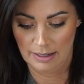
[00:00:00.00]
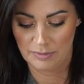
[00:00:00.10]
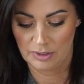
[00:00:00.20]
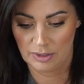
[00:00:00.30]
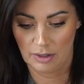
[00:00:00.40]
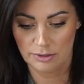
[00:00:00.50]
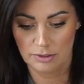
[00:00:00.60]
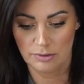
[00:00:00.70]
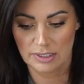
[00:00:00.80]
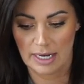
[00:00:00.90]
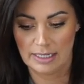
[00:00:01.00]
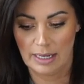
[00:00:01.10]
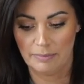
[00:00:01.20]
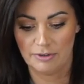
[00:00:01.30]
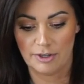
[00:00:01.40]
You can also sign
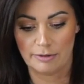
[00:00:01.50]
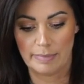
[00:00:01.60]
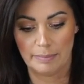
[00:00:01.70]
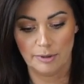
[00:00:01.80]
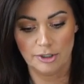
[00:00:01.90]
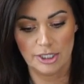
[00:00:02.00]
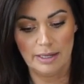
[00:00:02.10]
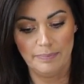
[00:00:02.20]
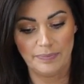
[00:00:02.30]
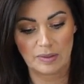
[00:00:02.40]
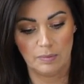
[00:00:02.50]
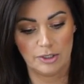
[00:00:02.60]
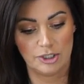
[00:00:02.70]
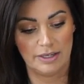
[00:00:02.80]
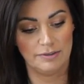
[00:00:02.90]
up for their membership,
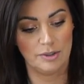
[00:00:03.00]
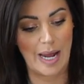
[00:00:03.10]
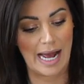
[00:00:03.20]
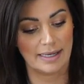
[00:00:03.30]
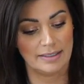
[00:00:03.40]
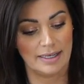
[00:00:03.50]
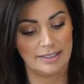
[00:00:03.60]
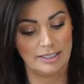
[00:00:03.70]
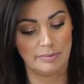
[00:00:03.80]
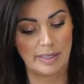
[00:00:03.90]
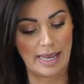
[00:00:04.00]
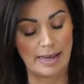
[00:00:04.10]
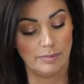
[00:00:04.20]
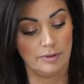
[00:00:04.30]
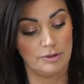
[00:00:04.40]
which gives you access to be
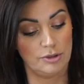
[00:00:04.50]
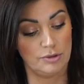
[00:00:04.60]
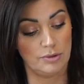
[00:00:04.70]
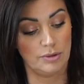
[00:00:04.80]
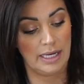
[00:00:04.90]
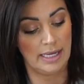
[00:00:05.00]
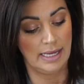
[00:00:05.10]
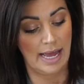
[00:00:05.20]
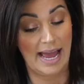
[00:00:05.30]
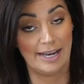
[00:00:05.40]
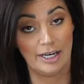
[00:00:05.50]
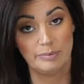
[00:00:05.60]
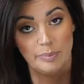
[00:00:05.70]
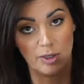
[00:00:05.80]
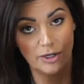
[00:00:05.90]
able to add on
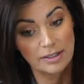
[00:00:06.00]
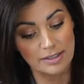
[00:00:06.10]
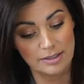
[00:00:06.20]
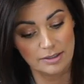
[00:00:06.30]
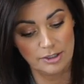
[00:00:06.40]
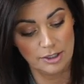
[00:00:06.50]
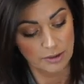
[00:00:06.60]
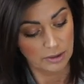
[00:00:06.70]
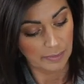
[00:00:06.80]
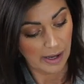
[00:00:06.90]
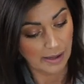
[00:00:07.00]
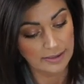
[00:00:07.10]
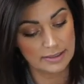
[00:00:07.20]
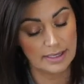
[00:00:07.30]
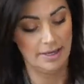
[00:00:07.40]
perks to your
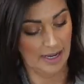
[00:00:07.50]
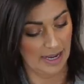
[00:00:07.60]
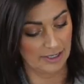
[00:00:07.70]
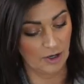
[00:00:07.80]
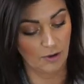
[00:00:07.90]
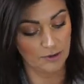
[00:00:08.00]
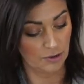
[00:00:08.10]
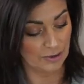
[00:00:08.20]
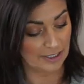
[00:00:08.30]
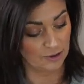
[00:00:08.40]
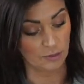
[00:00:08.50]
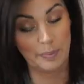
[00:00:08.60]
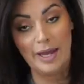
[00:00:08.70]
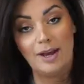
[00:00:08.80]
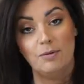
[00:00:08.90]
box. And it also lets you
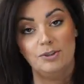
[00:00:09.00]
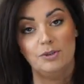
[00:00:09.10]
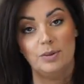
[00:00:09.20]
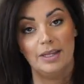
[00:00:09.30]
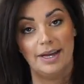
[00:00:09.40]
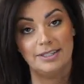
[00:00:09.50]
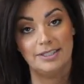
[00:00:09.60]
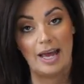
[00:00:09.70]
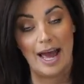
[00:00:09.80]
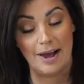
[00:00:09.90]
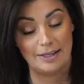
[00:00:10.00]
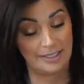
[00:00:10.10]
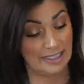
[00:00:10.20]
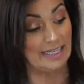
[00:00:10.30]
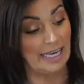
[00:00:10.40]
pick what you would like
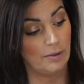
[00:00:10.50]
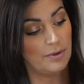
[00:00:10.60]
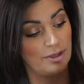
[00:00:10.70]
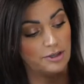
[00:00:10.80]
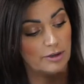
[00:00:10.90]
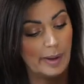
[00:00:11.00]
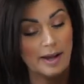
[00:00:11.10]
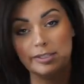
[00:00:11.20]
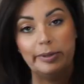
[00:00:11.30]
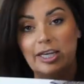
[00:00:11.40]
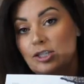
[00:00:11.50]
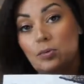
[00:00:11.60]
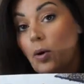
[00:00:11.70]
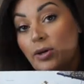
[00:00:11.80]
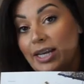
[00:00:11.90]
to get within your box, because you
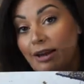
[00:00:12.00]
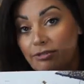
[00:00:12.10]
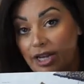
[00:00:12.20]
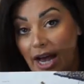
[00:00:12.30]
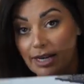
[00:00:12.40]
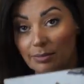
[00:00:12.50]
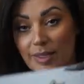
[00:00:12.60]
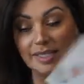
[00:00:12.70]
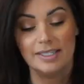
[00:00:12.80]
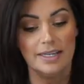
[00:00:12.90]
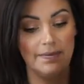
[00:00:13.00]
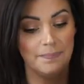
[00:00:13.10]
won't get every item listed.